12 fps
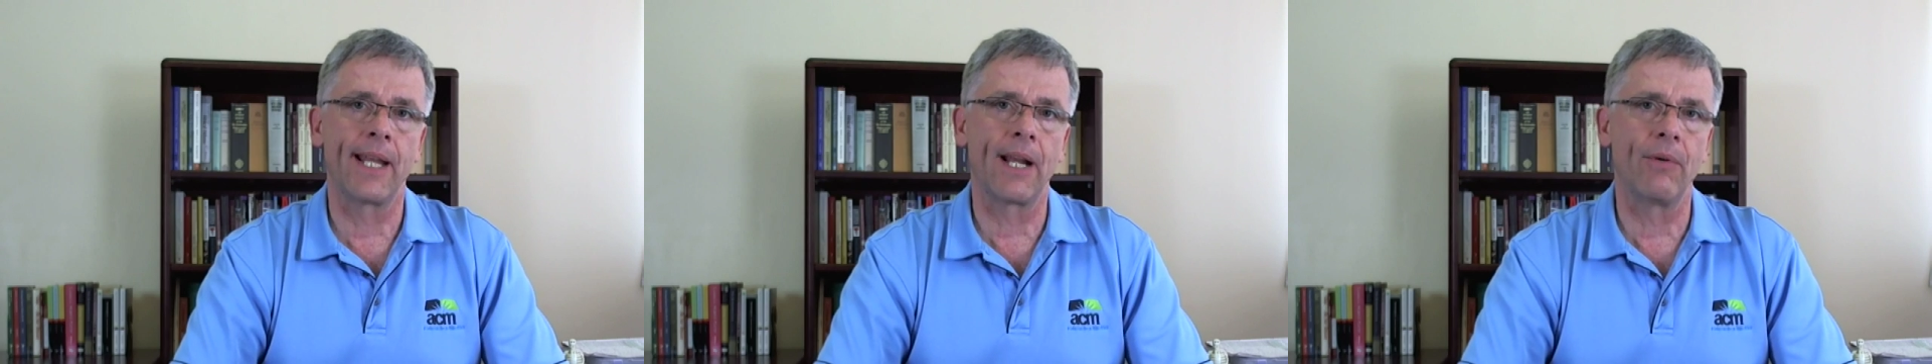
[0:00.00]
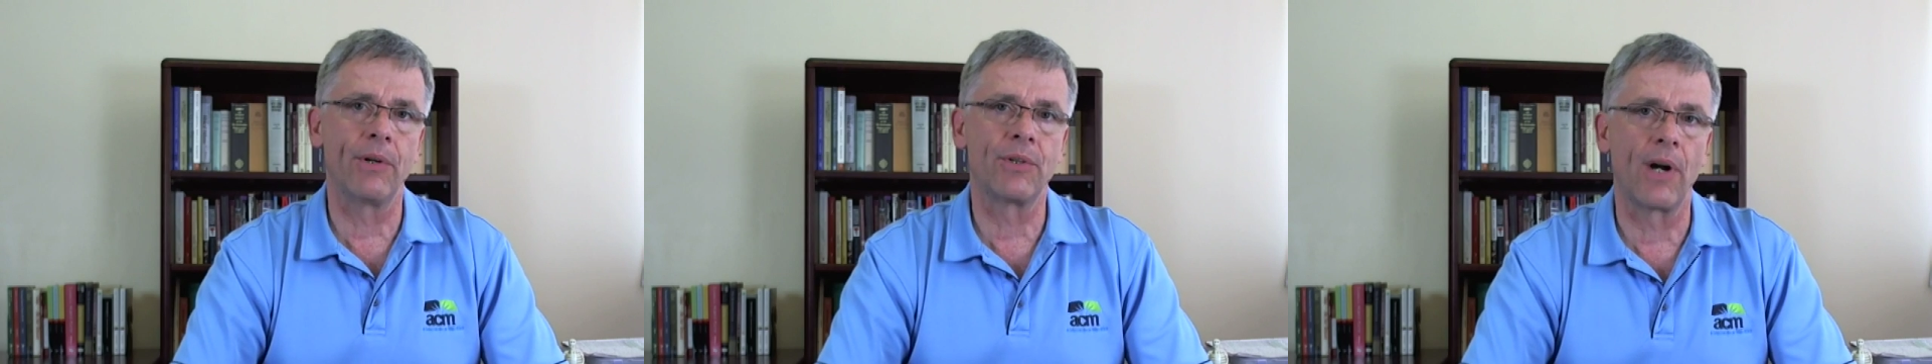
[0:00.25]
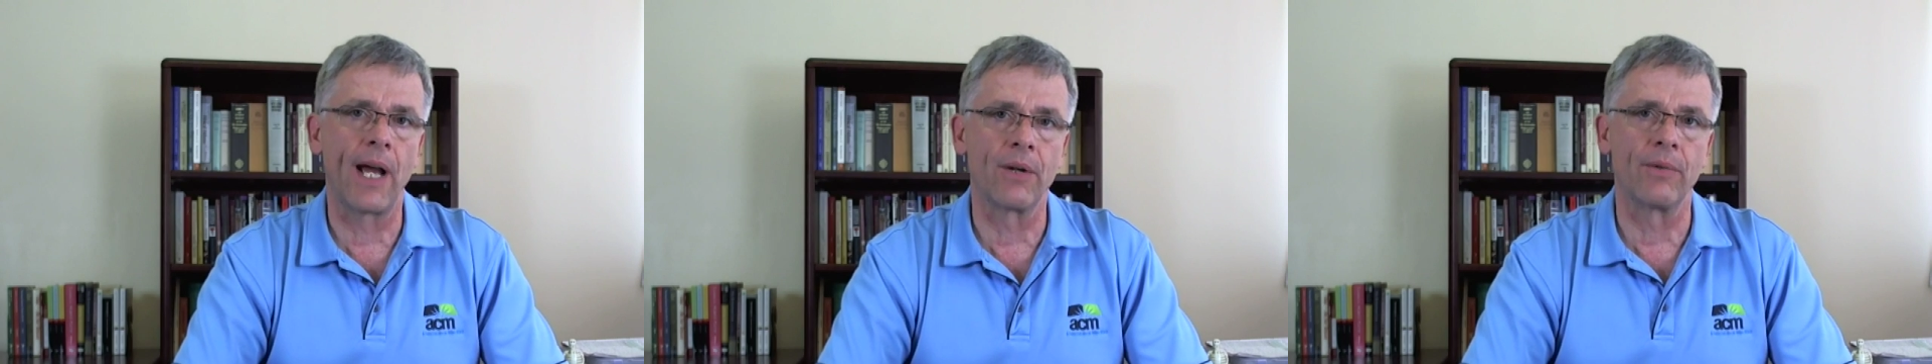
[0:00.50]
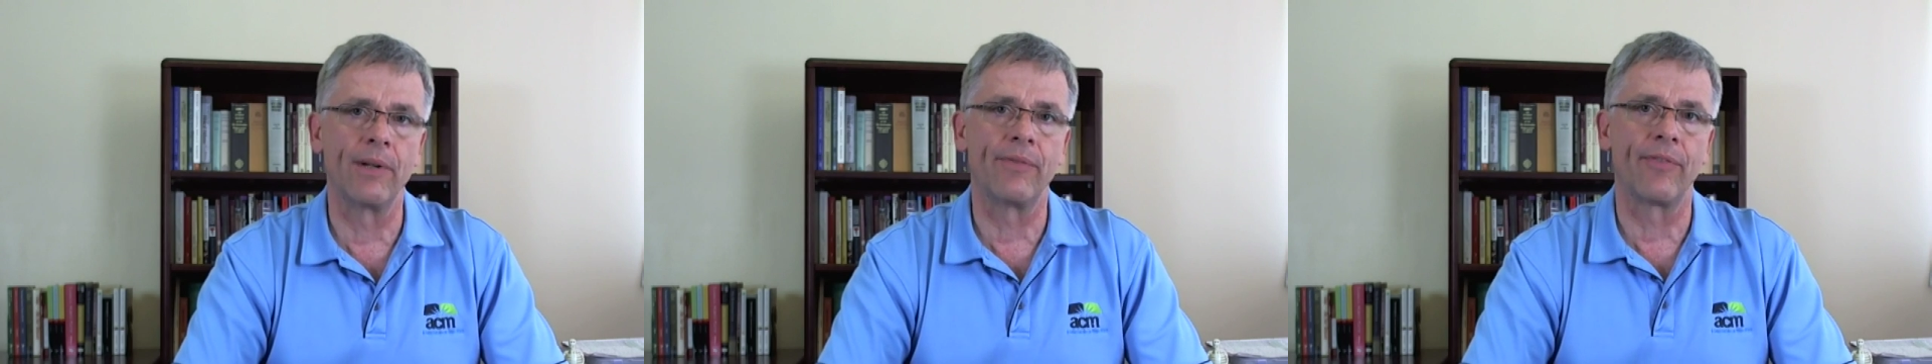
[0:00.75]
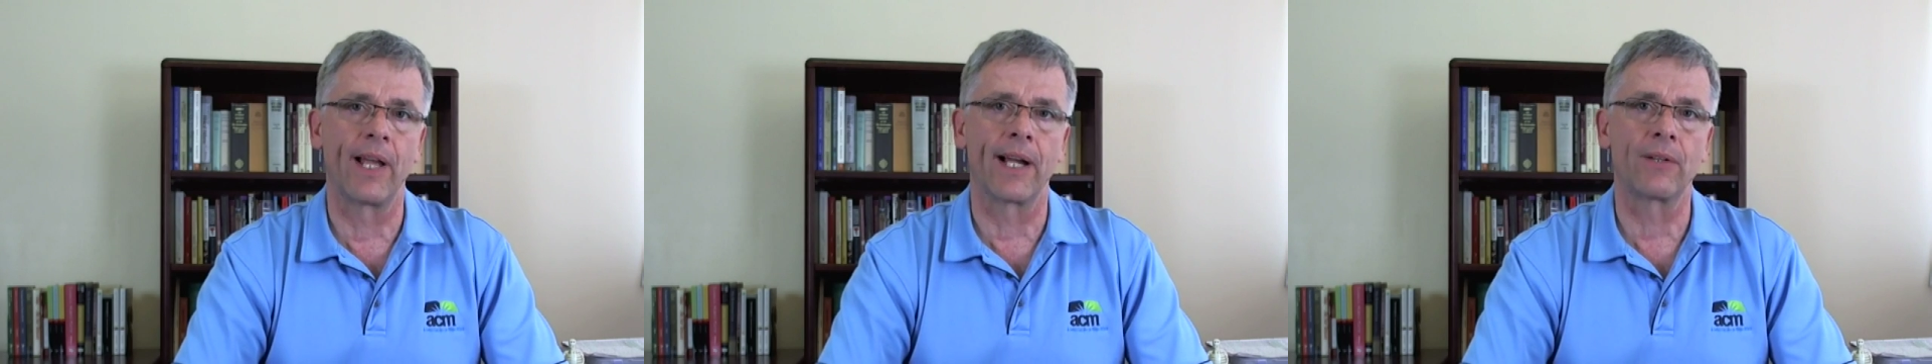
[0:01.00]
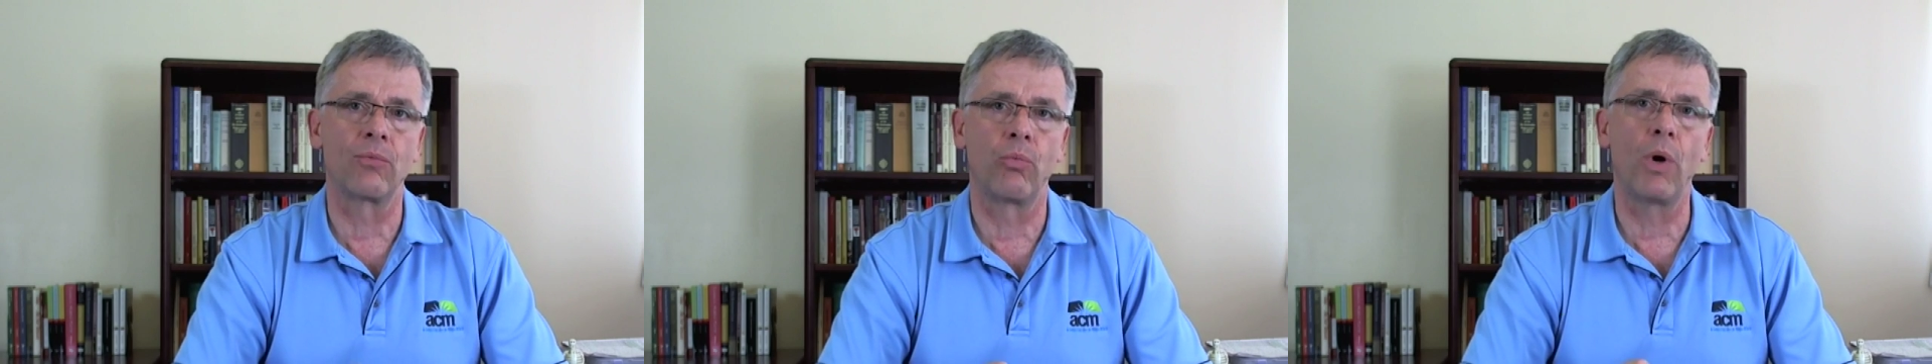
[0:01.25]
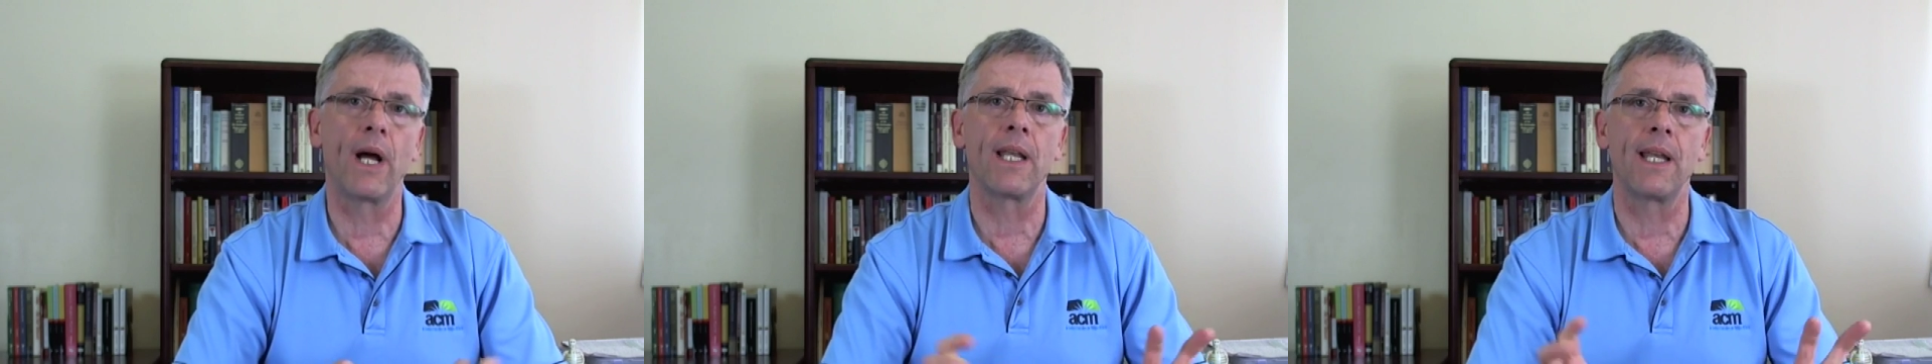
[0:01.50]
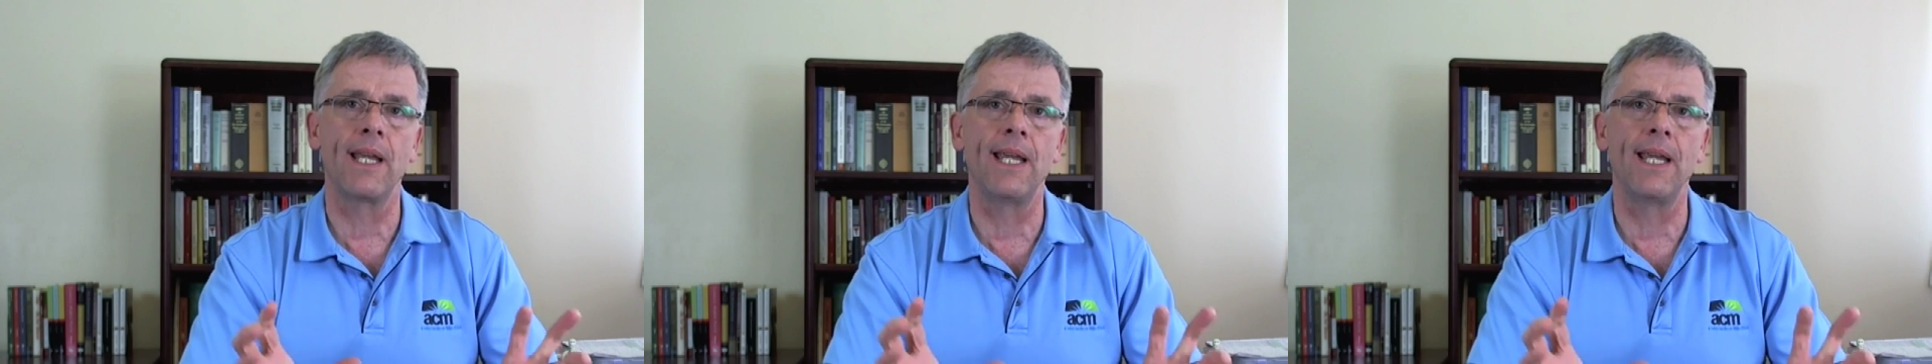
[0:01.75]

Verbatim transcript: then I would try to reflect what